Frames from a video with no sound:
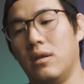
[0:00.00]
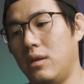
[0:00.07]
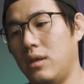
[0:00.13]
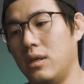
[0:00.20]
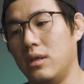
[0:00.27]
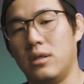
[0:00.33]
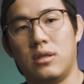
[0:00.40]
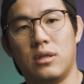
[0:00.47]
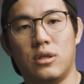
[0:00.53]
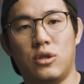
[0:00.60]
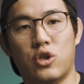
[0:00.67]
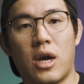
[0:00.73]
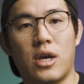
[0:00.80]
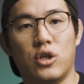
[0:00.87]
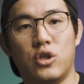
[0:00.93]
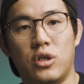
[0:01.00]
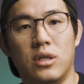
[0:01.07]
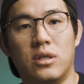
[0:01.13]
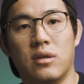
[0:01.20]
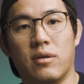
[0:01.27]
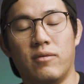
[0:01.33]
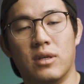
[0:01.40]
these giant
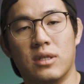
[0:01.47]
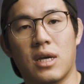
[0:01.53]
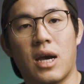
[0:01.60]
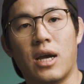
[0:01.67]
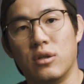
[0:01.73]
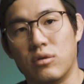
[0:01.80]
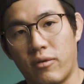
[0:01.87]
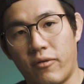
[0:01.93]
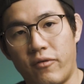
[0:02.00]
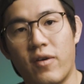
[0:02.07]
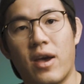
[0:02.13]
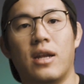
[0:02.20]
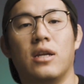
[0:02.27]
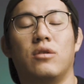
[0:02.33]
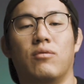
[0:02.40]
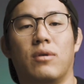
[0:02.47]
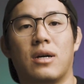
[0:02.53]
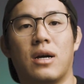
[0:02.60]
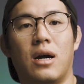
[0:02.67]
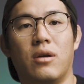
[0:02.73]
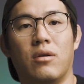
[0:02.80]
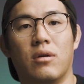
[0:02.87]
sheets of designs are fed into a
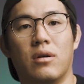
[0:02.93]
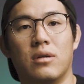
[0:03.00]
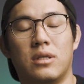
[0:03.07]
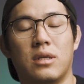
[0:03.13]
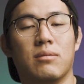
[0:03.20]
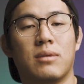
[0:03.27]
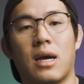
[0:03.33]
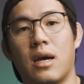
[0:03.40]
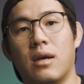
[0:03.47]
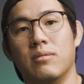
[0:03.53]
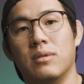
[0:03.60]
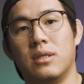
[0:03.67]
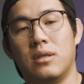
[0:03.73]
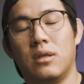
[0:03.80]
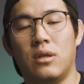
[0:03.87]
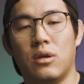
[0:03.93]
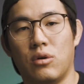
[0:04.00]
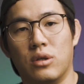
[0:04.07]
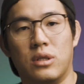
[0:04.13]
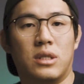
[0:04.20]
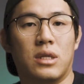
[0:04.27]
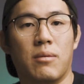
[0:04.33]
cutter, sometimes
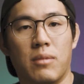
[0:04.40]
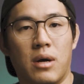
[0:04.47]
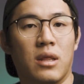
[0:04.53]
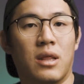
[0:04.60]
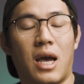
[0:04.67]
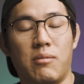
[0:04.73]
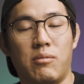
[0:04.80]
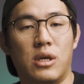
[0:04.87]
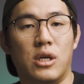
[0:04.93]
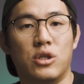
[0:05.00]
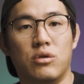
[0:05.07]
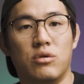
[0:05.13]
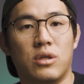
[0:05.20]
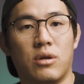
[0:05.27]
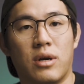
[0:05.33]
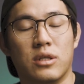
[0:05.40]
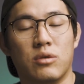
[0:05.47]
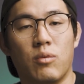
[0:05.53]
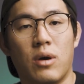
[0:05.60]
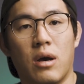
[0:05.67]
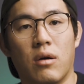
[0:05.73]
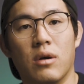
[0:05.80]
there is some alignment issues there as
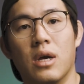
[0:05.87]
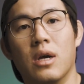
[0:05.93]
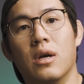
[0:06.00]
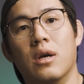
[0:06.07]
well.